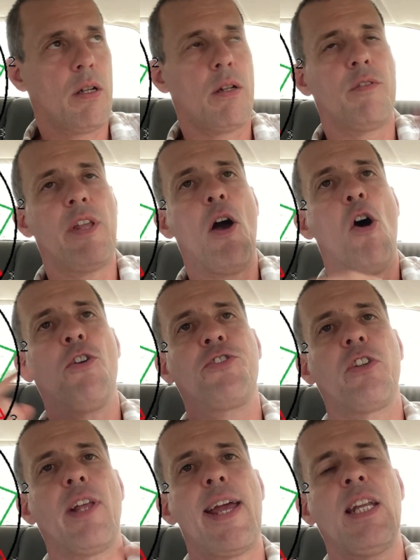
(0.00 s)
they're
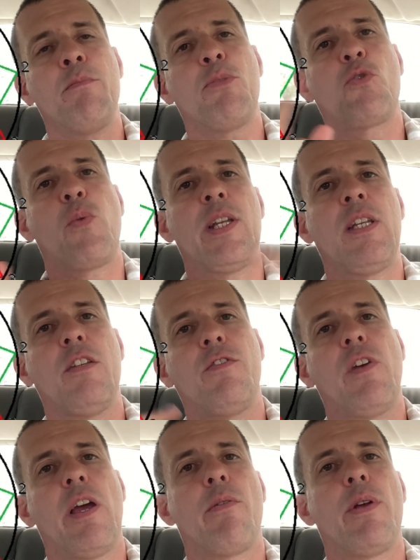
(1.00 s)
oscillating between these
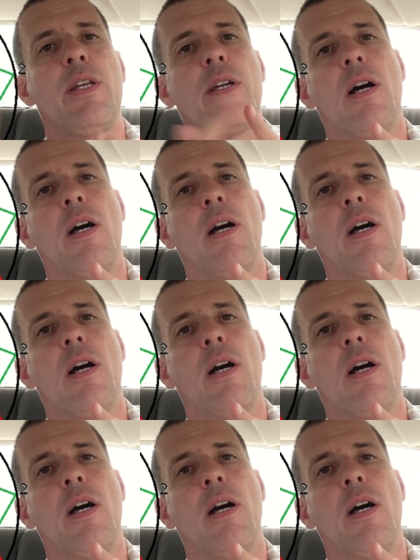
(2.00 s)
very